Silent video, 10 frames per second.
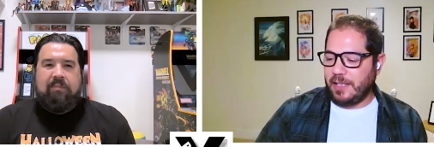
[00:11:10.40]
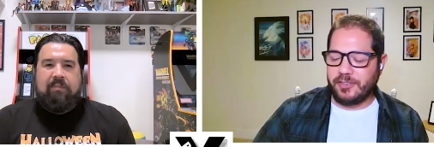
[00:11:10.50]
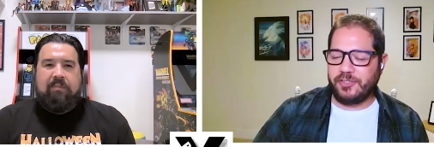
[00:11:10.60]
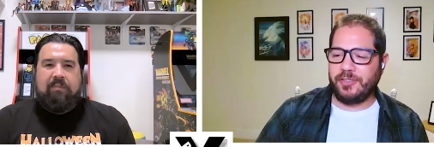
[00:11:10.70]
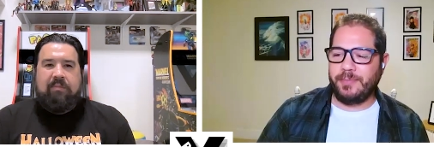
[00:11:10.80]

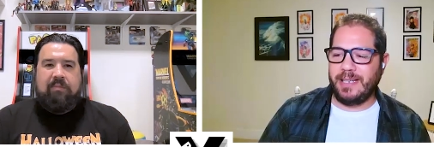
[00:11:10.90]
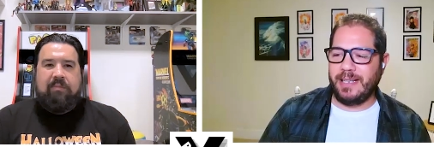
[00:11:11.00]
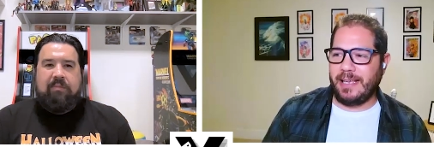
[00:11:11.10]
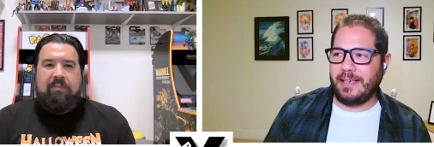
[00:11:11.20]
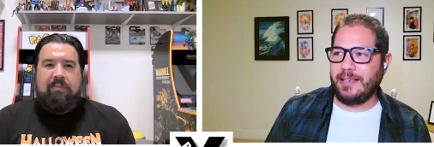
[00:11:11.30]
Speaker 1: theaters should be
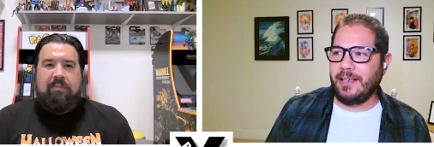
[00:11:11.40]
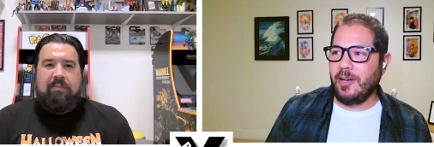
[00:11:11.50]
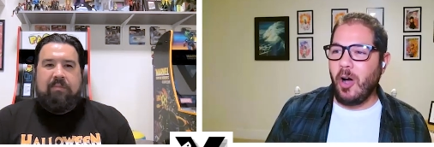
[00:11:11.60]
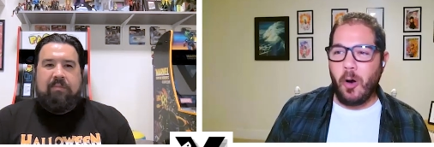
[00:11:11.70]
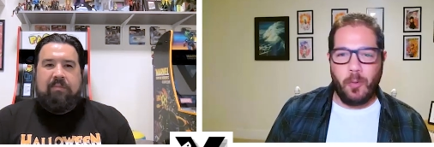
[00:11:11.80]
like
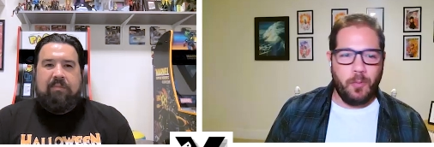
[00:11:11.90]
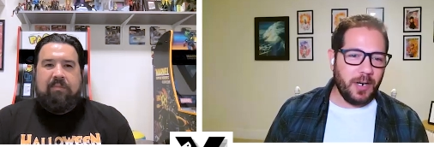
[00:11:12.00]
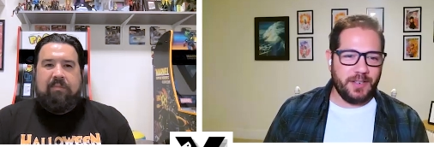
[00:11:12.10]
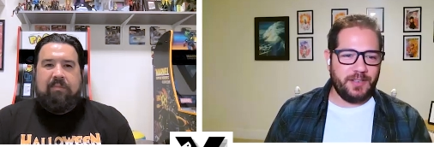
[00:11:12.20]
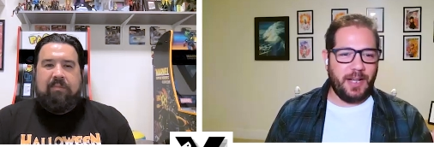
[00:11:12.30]
oh,
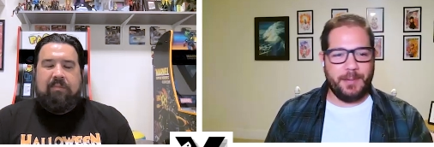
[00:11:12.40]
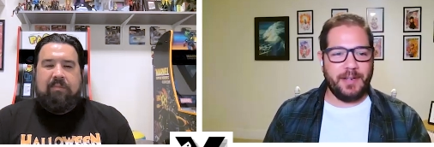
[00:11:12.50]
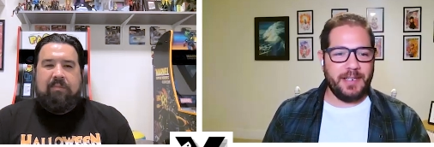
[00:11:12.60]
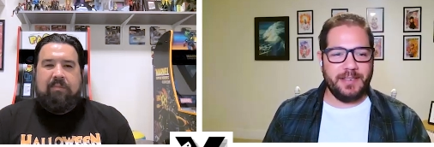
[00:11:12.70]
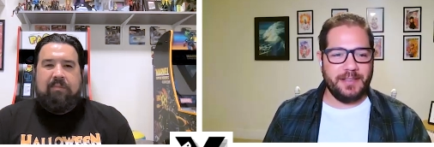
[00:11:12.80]
we're going to stop
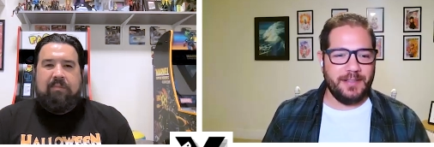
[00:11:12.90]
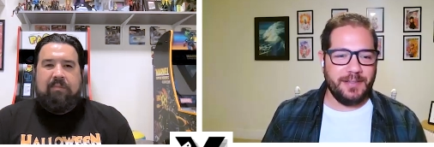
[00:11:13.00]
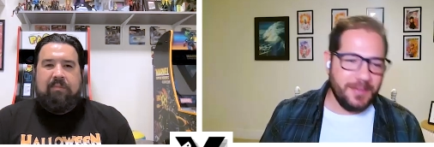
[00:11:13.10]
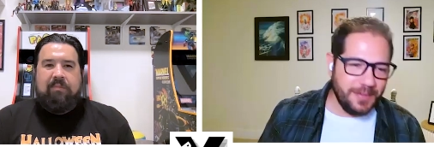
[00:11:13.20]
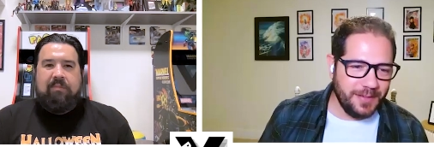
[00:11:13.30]
it right here,
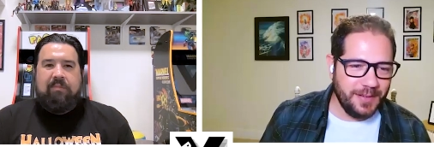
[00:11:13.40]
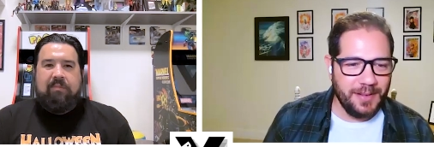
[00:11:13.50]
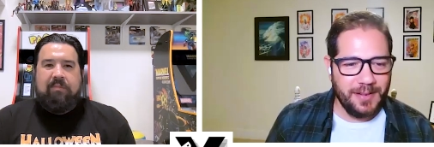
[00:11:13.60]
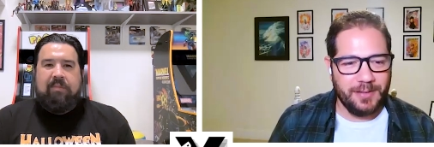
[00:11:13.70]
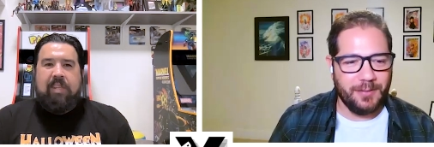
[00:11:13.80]

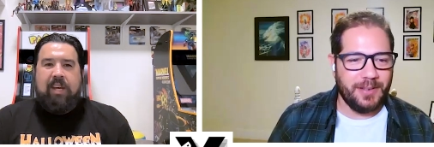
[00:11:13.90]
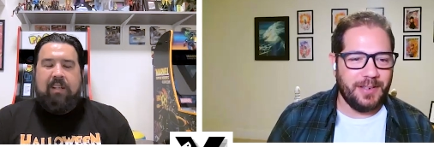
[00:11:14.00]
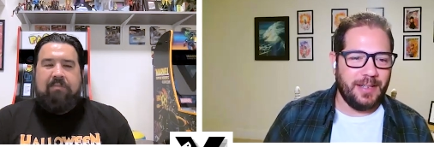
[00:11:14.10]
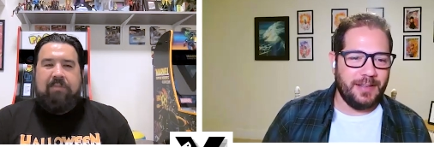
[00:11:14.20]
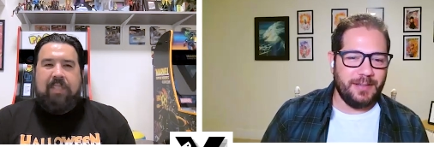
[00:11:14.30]
yeah.
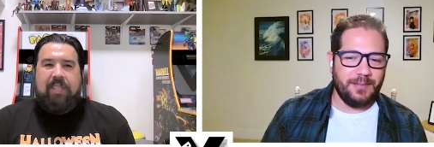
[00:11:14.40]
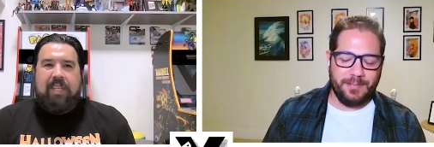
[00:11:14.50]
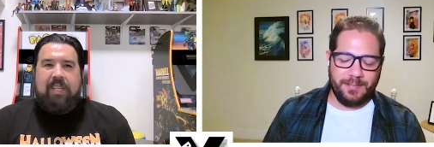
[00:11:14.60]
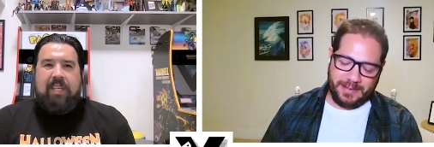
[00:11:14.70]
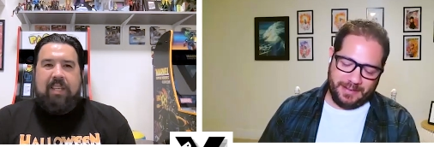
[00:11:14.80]
whatnot.
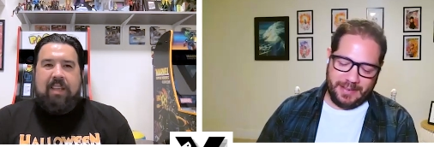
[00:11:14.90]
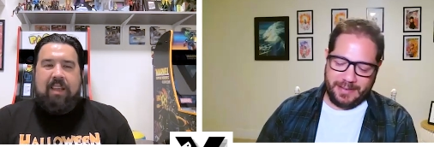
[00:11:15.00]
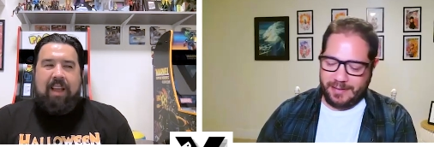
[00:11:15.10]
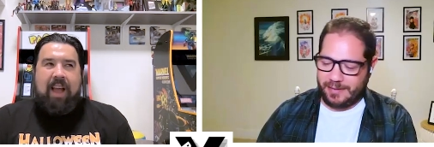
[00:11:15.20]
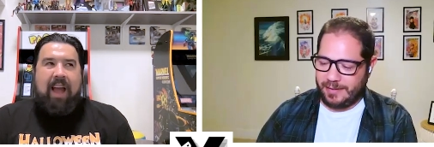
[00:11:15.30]
Because
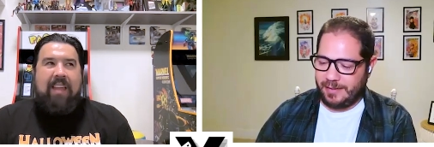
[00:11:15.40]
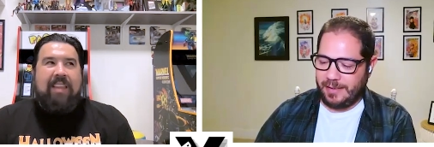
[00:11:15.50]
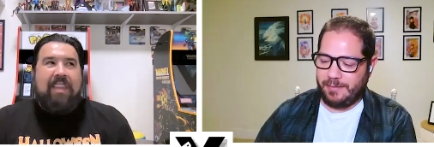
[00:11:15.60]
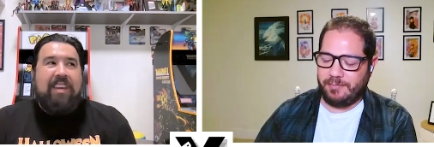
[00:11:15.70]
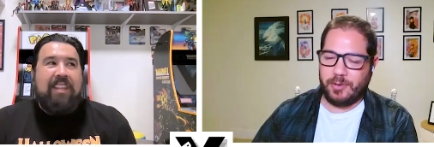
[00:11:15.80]
that's just
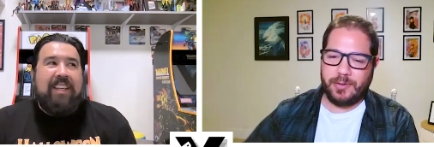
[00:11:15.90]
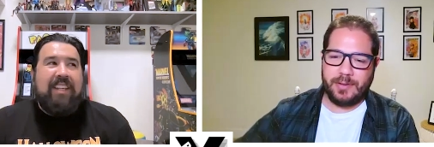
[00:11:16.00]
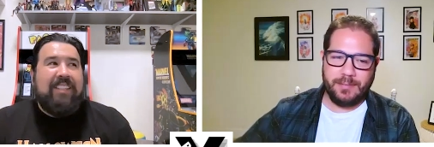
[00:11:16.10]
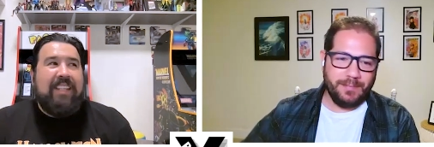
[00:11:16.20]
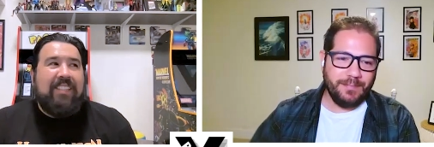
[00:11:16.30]
I it
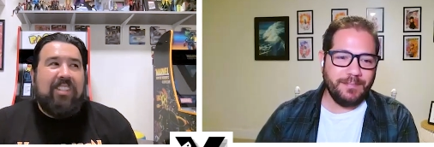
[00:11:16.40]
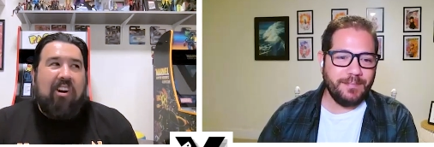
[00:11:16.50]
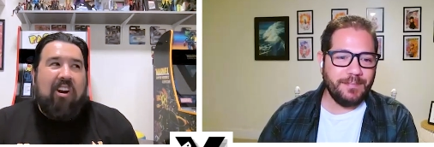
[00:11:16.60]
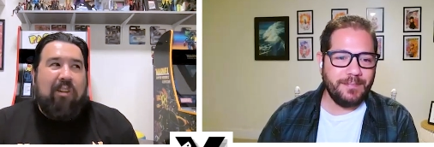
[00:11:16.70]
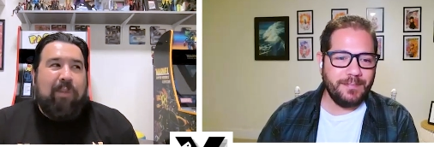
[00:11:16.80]
ruined.
Speaker 2: It's
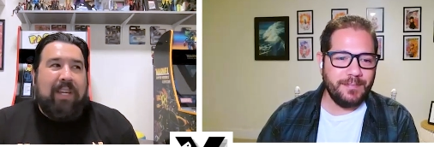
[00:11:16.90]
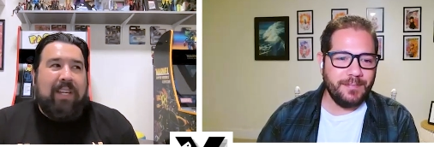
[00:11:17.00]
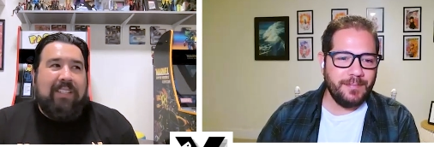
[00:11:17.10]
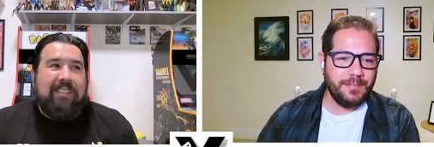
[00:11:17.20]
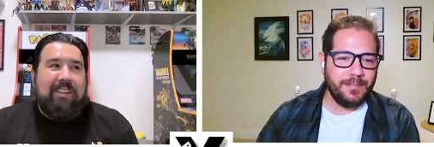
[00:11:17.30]
hard
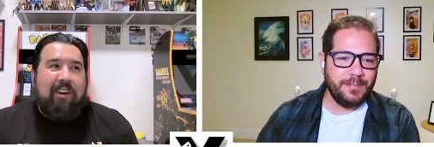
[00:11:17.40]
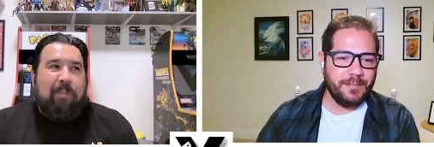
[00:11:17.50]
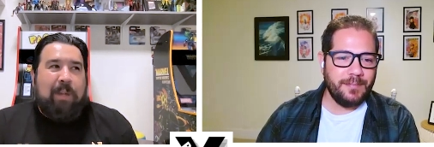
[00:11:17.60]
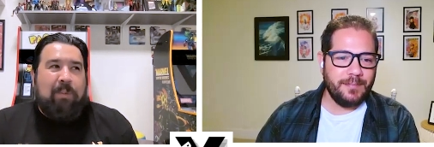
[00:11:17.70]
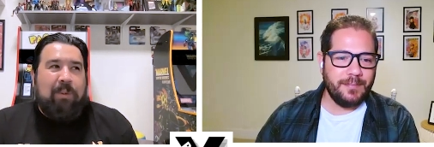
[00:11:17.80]
because there are
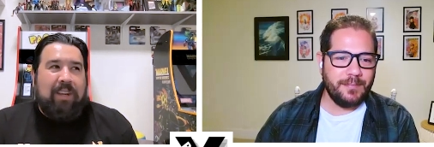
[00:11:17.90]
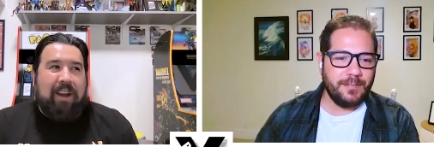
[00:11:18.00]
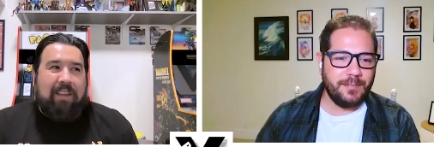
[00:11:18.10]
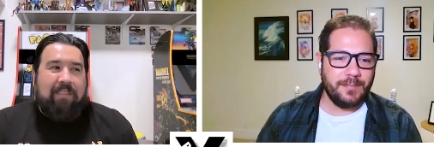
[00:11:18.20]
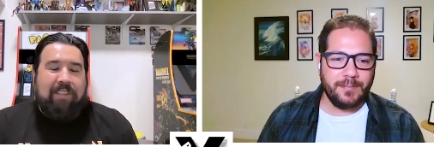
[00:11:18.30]
people that
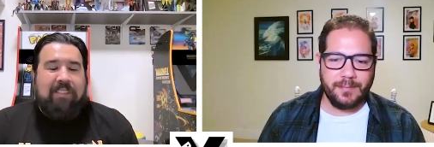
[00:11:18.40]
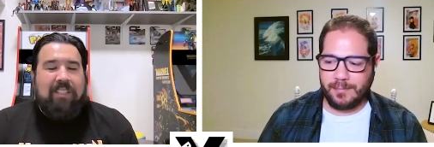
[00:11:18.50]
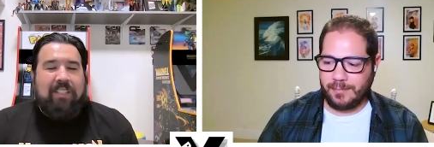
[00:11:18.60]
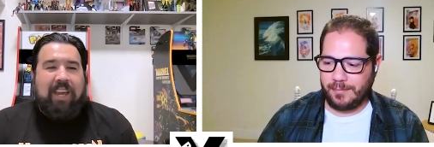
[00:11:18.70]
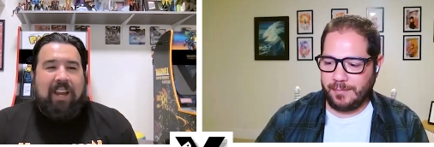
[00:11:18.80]
like
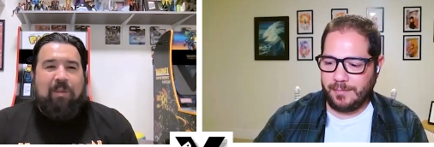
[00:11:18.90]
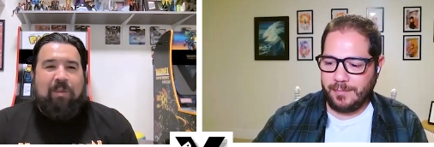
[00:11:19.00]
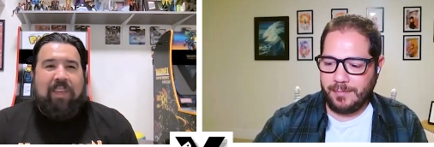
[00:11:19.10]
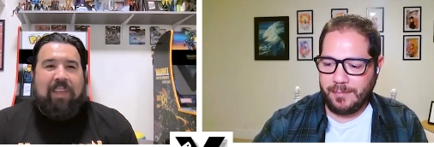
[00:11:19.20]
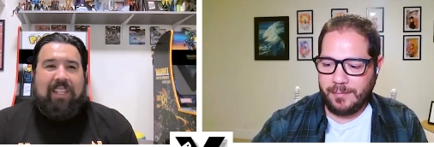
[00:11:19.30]
physically, I don't
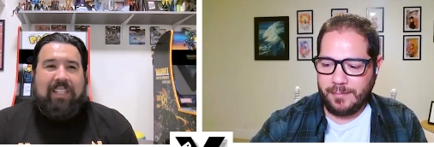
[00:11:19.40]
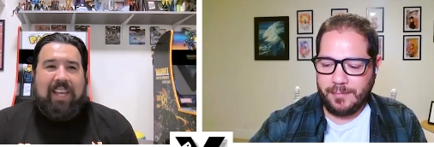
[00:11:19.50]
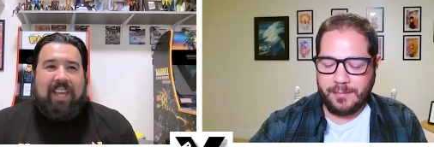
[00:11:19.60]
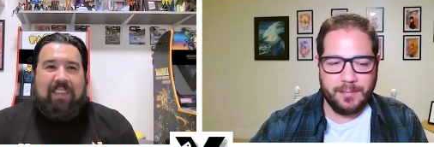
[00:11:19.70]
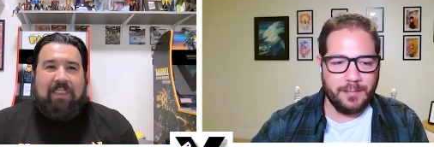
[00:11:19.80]
think can
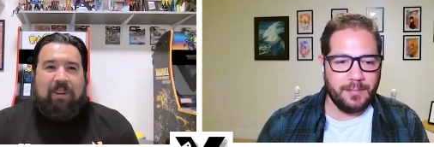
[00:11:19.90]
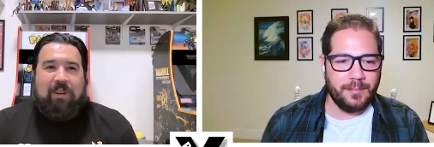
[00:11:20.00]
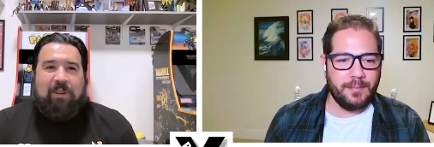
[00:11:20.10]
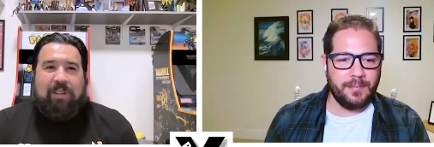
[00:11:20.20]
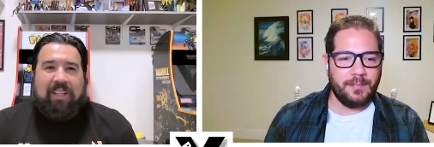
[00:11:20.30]
get
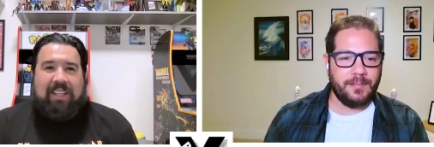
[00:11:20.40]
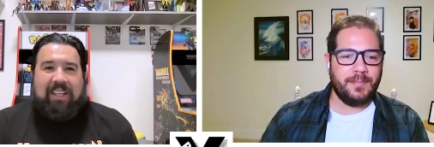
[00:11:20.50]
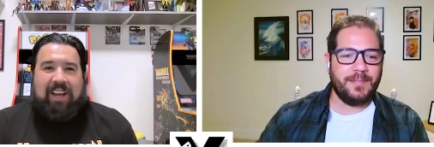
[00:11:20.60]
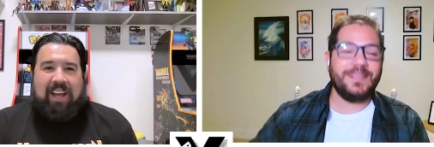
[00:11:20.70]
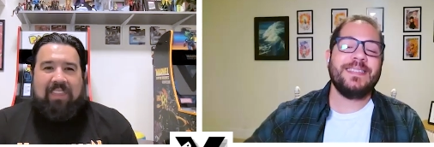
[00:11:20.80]
through
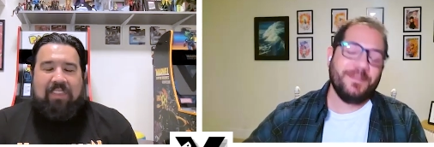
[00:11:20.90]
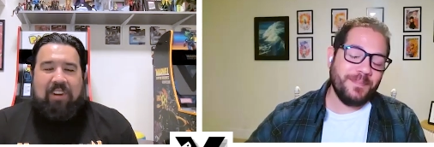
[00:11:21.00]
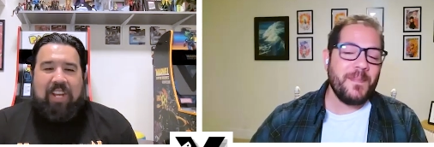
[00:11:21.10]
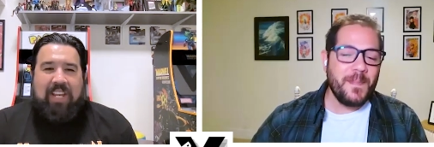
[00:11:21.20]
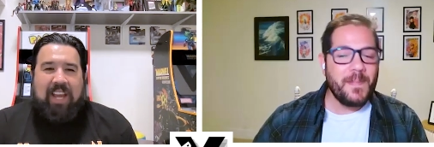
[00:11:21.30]
a
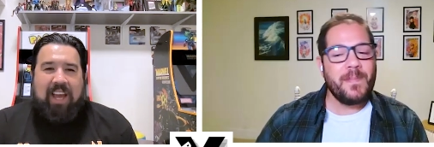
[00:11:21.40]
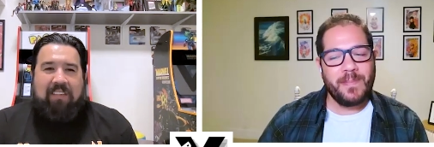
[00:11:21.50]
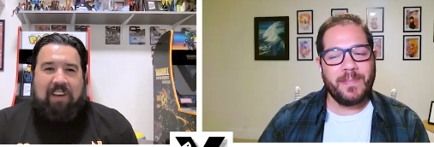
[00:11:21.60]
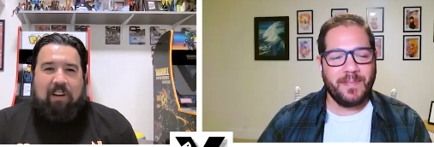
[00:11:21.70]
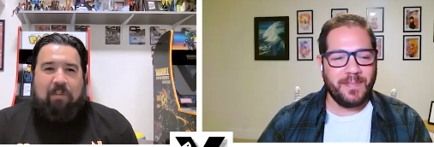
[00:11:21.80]
three and a
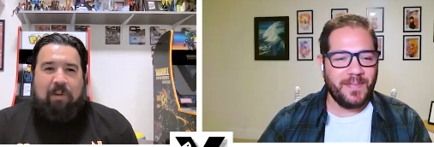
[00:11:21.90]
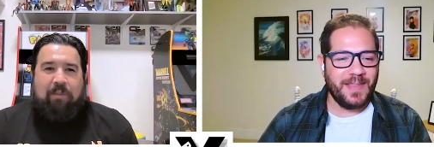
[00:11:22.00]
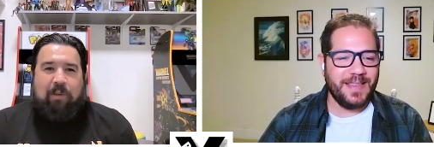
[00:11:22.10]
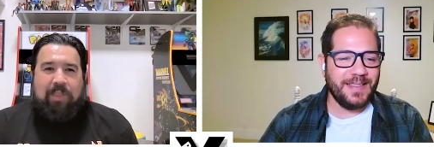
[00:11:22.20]
half hour movie